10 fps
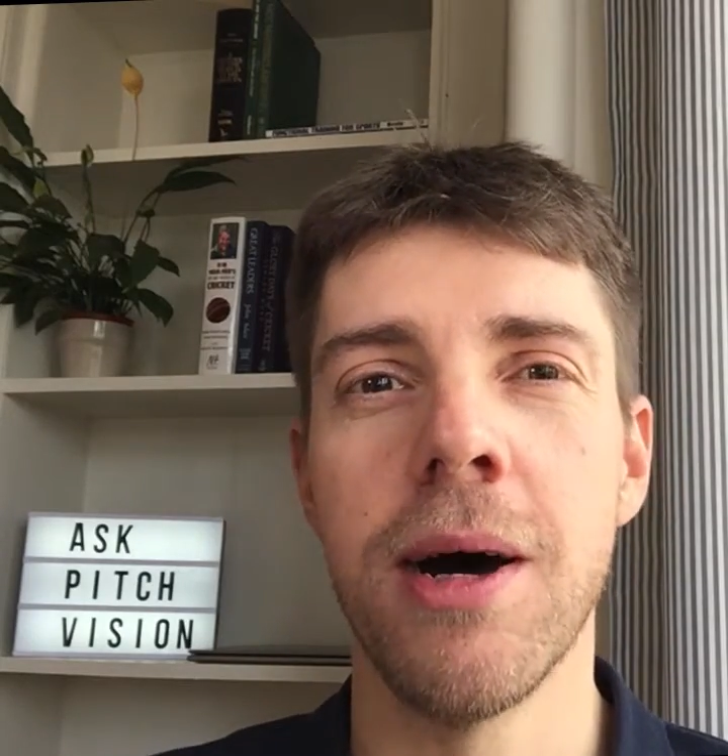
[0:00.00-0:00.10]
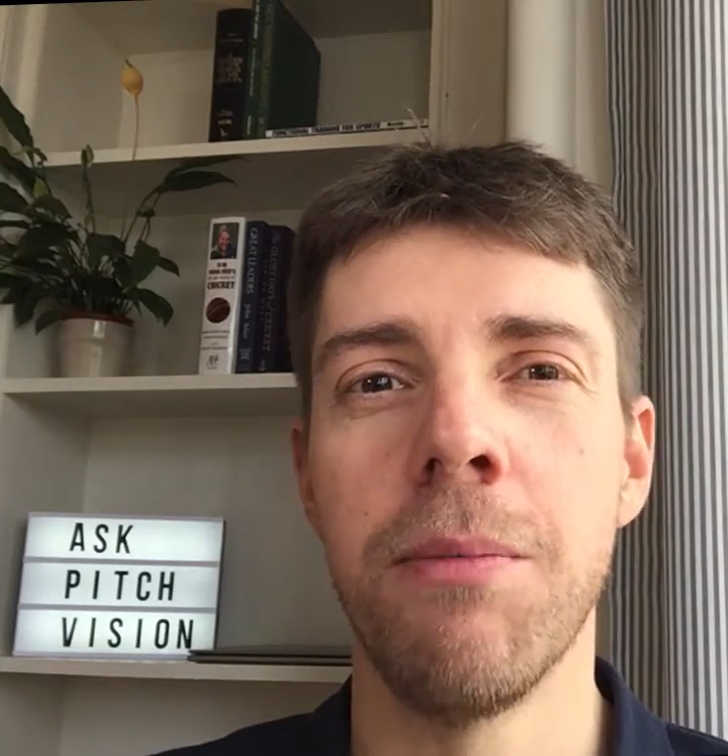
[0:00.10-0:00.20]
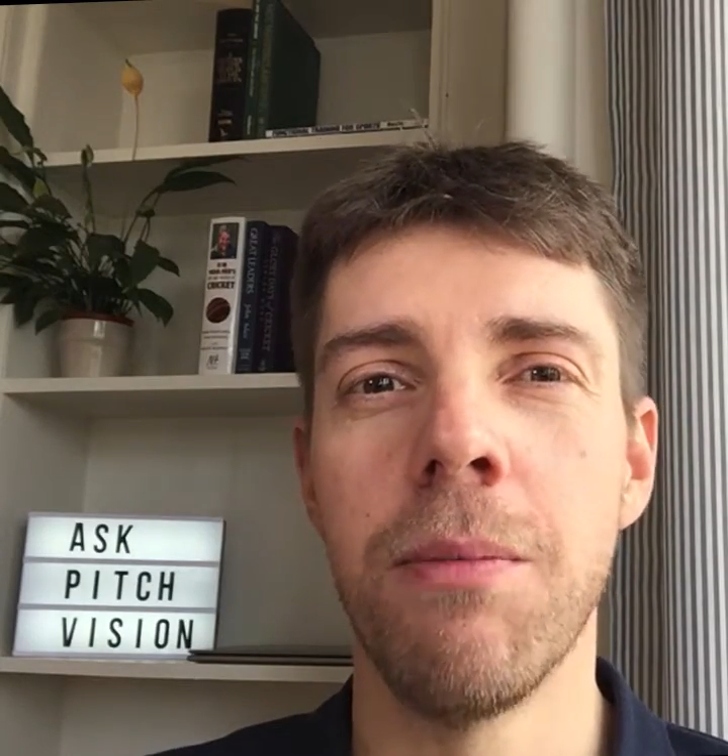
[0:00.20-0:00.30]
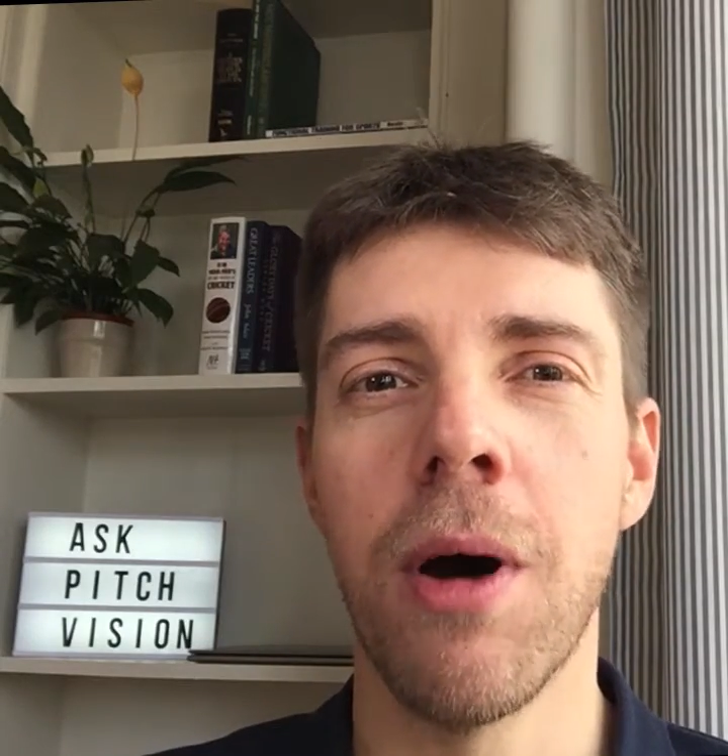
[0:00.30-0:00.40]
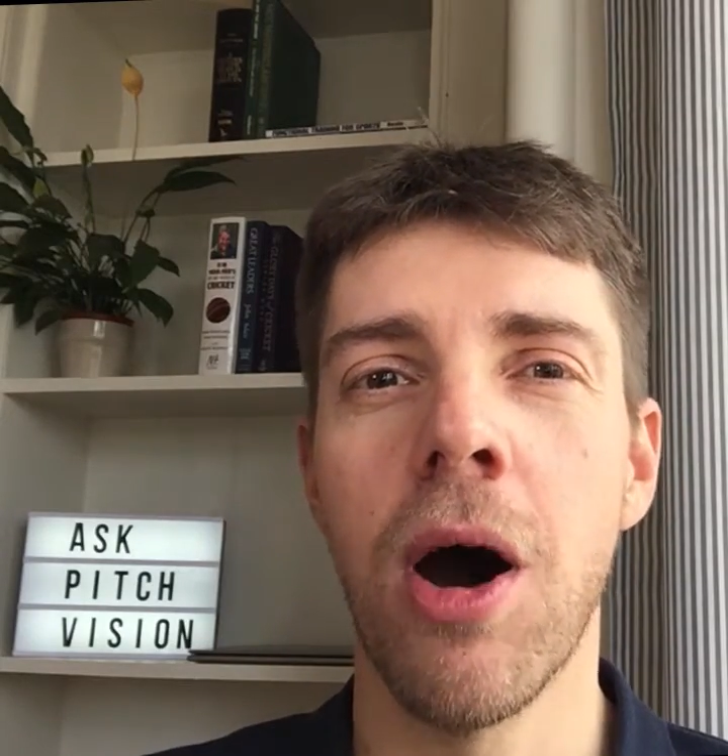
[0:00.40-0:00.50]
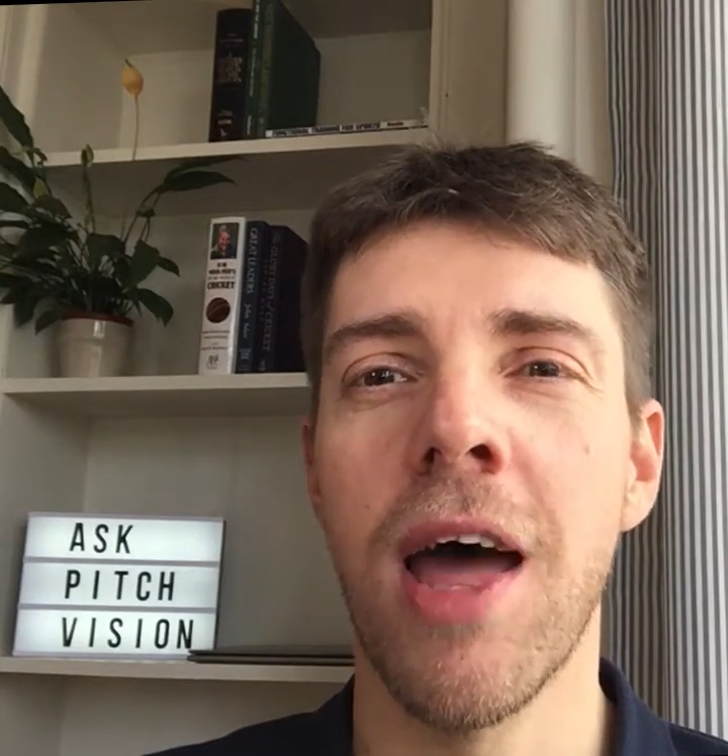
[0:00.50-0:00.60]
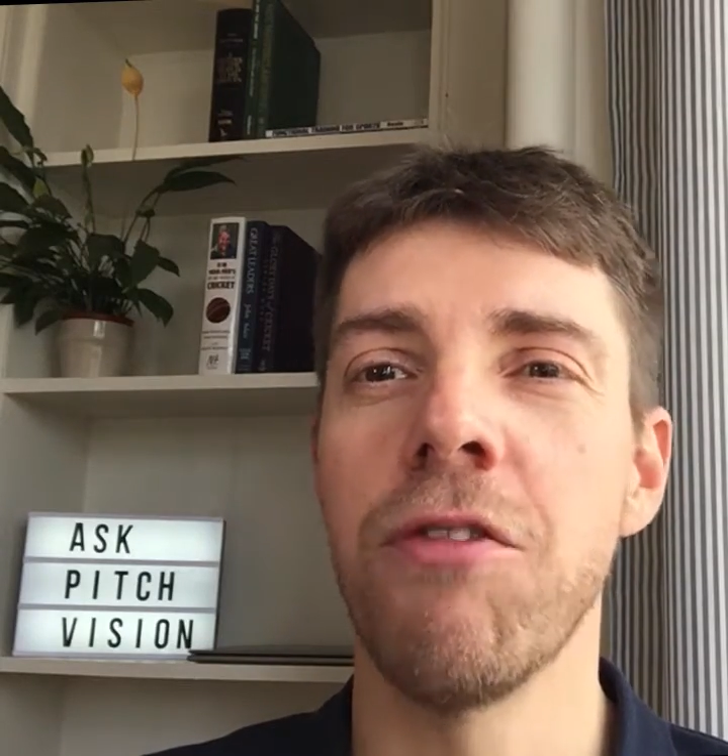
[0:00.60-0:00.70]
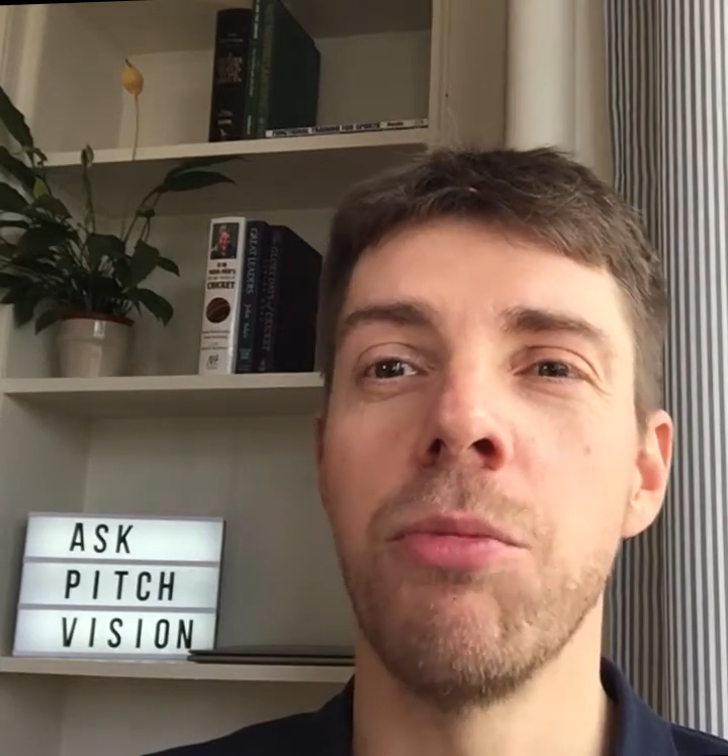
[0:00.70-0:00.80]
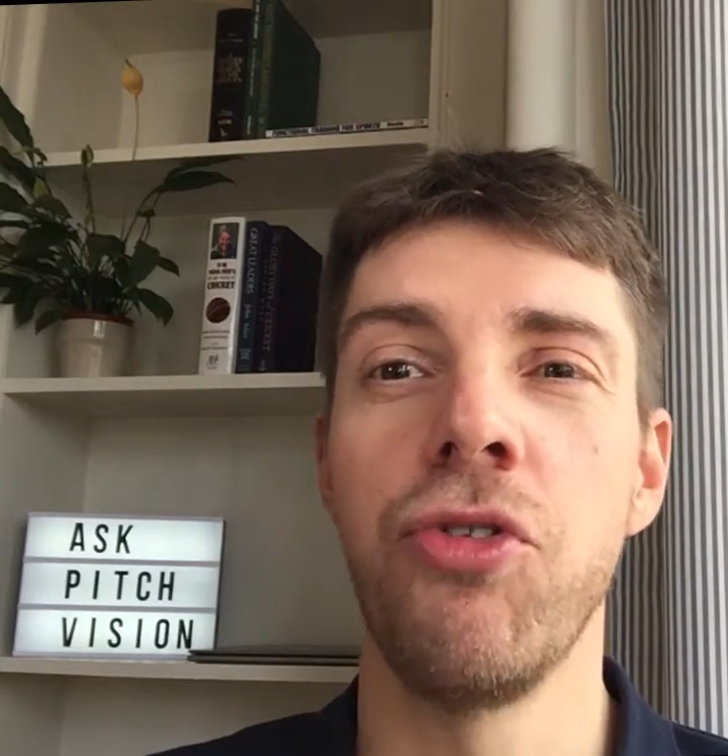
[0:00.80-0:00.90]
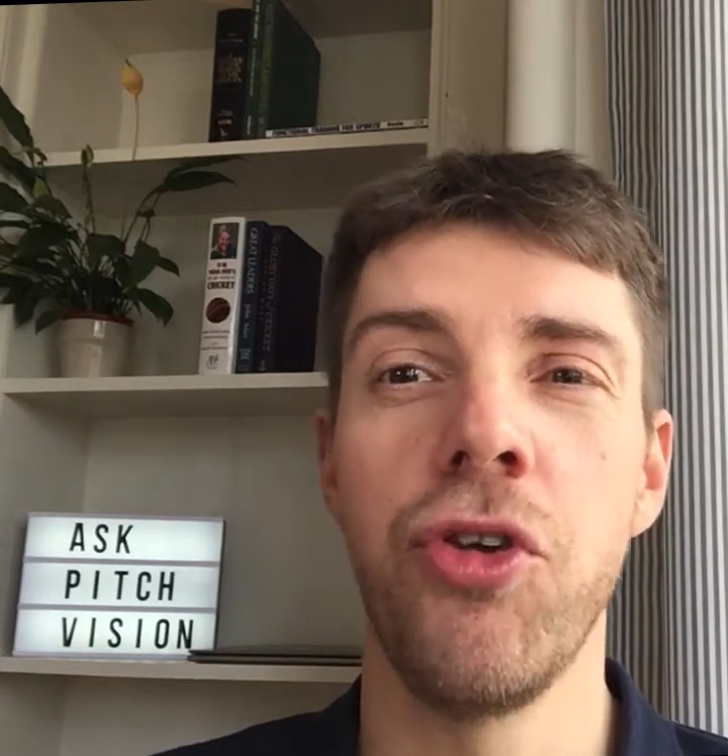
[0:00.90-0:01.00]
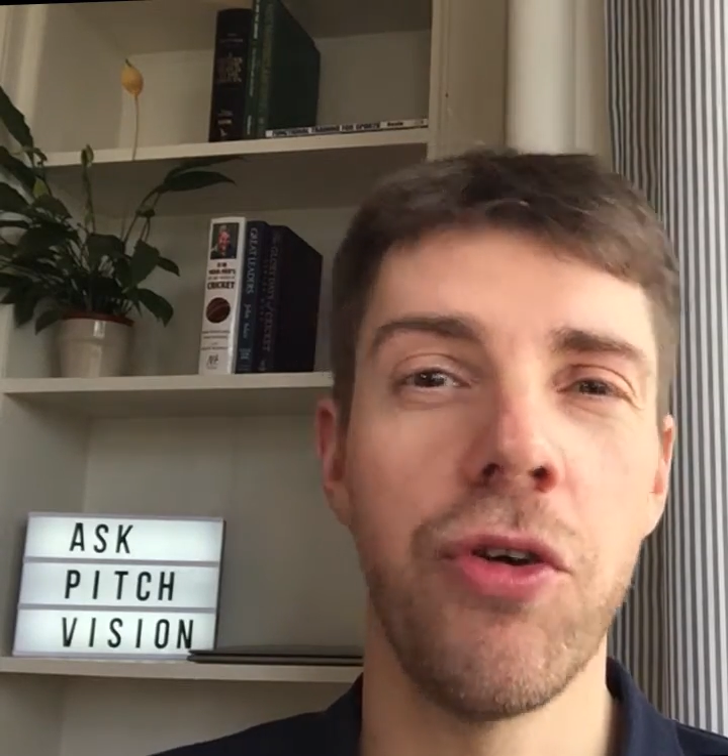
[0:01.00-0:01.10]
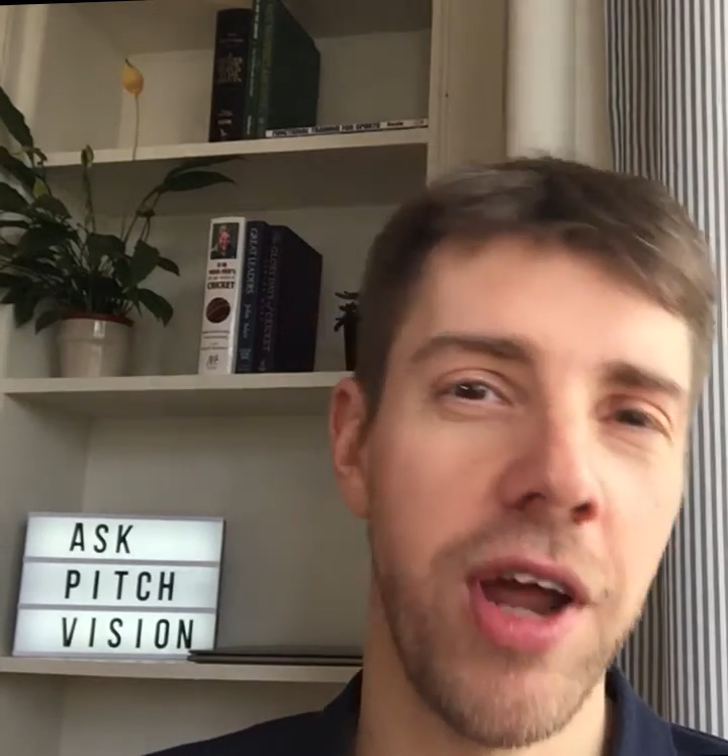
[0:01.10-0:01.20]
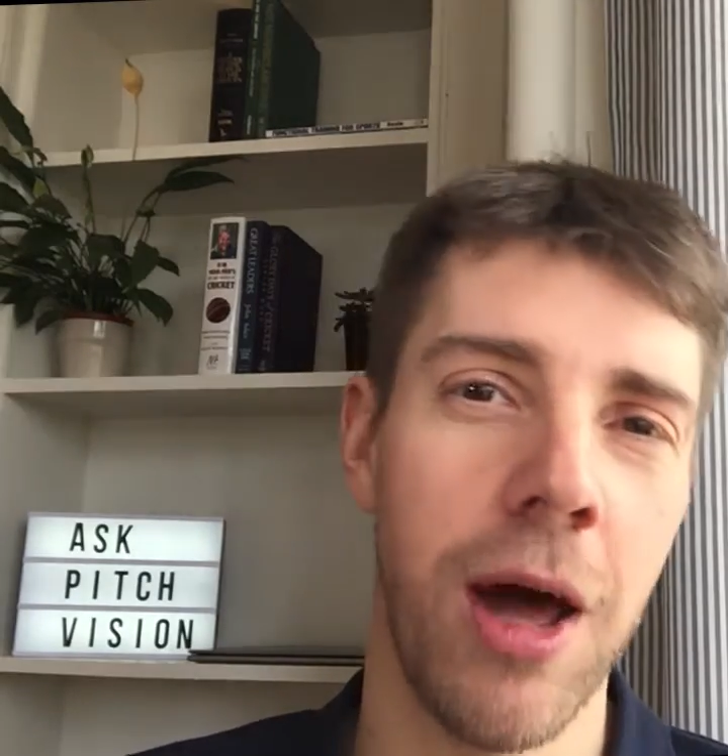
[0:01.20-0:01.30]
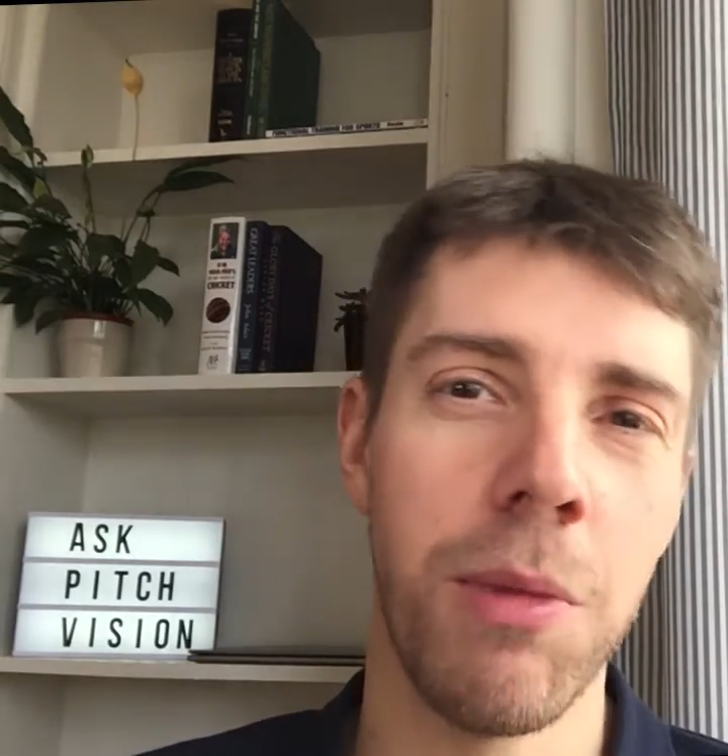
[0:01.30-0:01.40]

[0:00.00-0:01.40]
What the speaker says: I have a Missouri